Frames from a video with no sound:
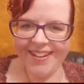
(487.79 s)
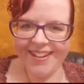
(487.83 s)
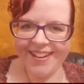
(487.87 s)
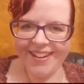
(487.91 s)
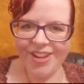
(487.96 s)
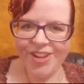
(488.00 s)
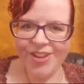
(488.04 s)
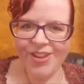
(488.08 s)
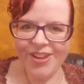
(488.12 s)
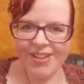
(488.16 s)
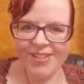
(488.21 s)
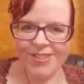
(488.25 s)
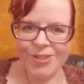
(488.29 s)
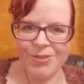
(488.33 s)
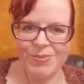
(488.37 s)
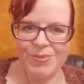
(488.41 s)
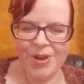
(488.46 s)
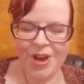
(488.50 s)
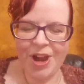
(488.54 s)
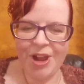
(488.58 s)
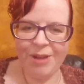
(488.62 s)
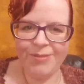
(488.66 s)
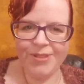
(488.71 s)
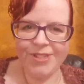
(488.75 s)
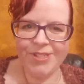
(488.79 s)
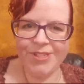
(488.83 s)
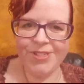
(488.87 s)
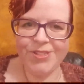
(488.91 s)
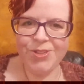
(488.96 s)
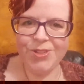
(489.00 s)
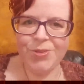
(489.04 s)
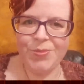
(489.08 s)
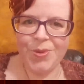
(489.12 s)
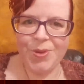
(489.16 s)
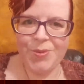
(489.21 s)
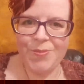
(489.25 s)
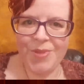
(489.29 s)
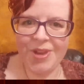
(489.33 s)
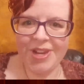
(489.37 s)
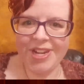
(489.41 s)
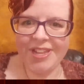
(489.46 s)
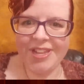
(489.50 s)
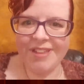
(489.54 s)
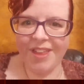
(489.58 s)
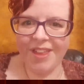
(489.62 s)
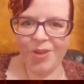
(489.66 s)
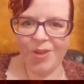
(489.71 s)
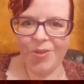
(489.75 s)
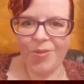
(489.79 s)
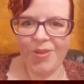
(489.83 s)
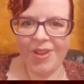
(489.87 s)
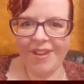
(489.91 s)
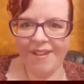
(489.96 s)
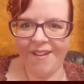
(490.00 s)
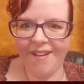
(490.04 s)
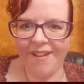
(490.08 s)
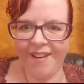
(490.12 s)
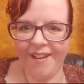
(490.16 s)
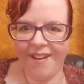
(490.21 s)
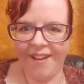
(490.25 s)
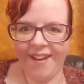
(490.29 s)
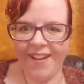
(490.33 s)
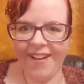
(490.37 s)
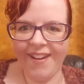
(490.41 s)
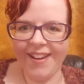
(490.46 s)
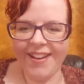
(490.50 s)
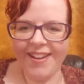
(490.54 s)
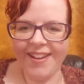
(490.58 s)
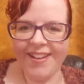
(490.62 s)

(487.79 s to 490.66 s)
You guys are probably super muddy like we are.